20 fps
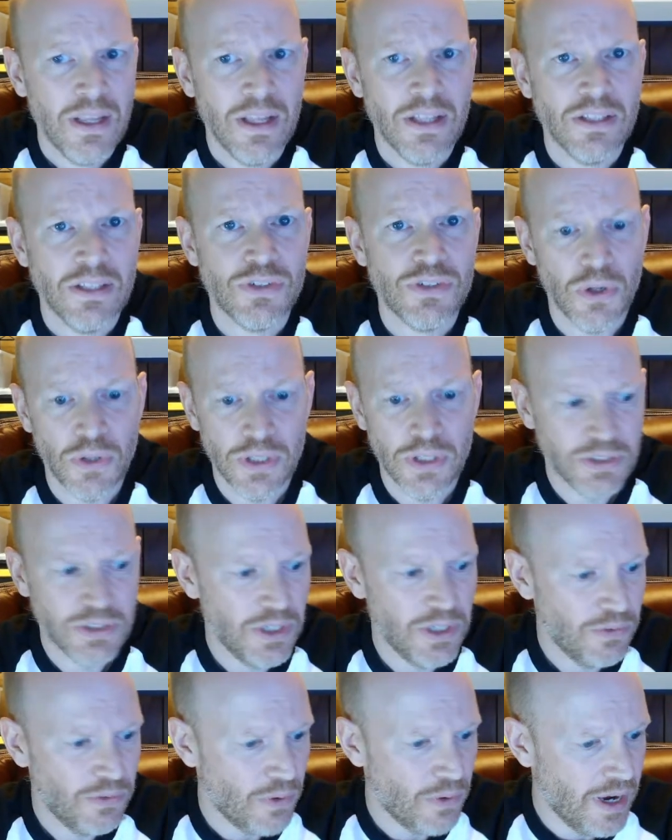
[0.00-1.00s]
So let's
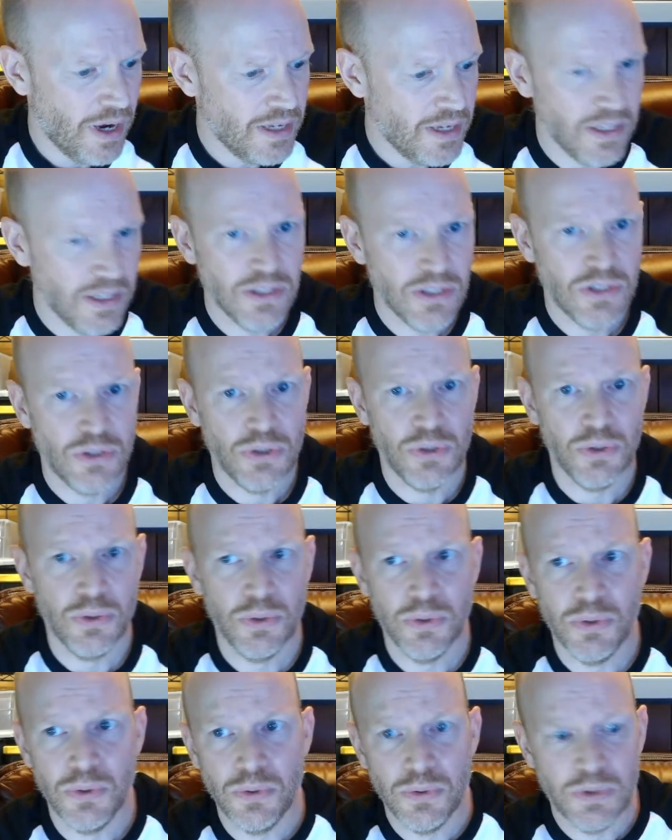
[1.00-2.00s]
get right
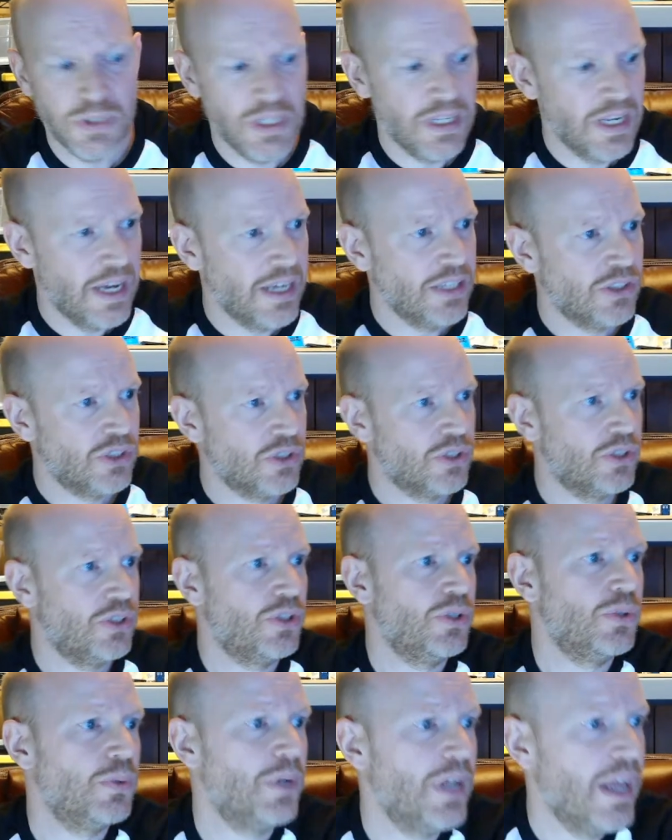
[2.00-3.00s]
into tonight's
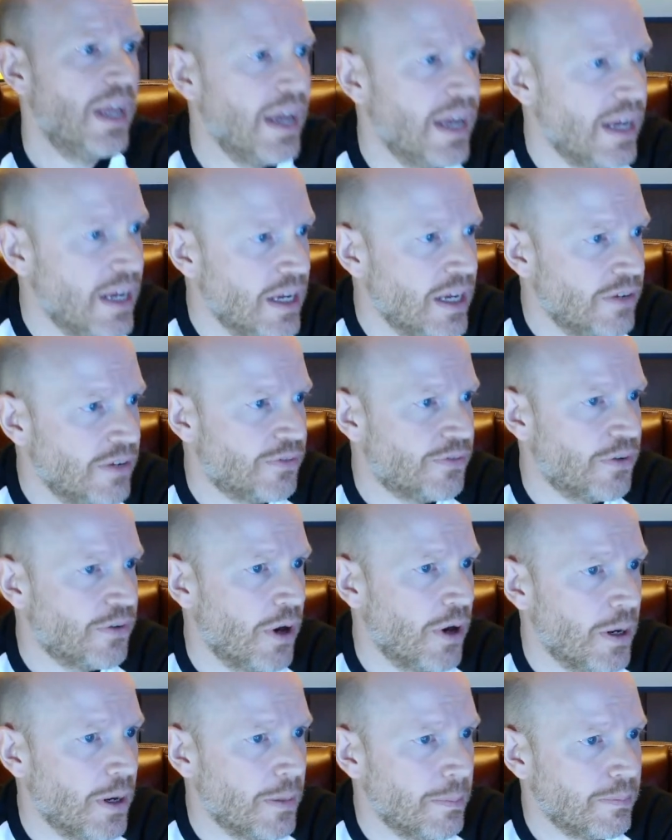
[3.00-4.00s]
Q&A
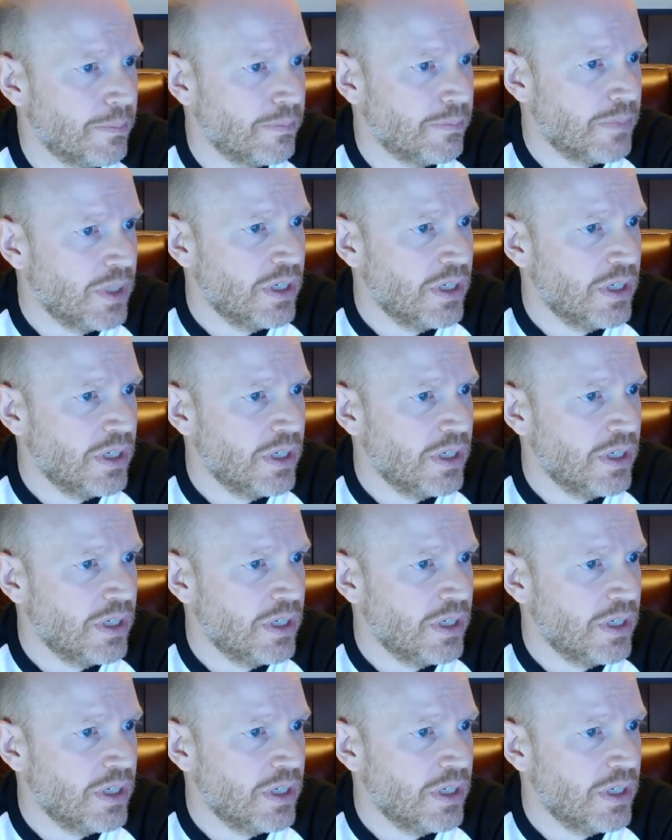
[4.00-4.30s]
from